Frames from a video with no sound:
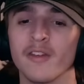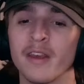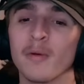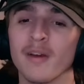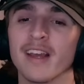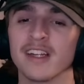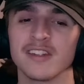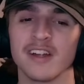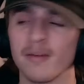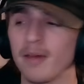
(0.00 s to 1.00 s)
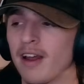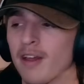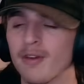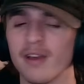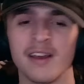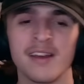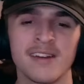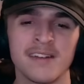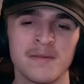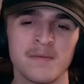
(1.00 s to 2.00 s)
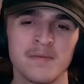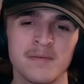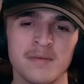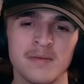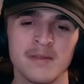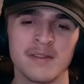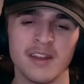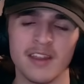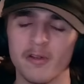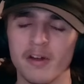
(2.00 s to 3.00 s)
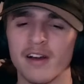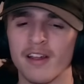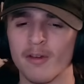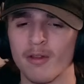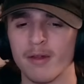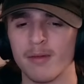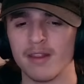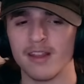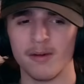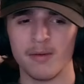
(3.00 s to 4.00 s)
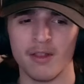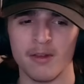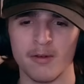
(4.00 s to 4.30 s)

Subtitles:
So he was actually talking about a house. Okay. Because I realized he was supposed to be a therapist,